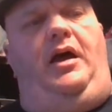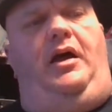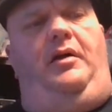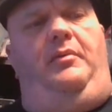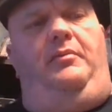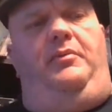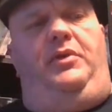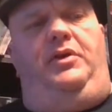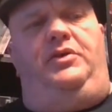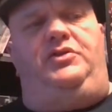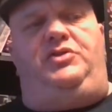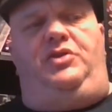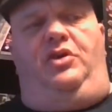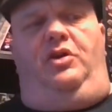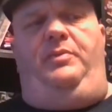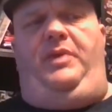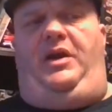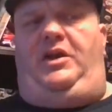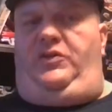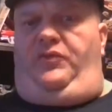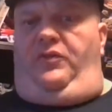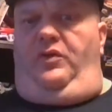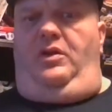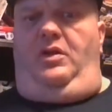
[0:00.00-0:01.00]
Um, so it
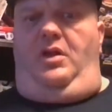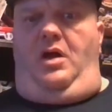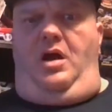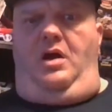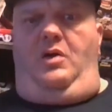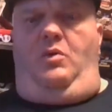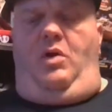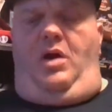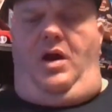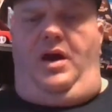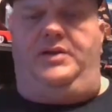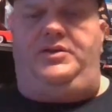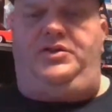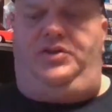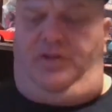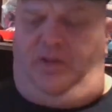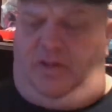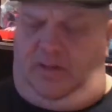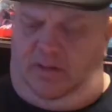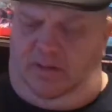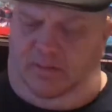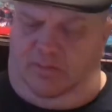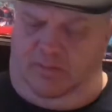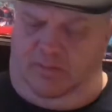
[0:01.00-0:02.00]
makes for a long watch.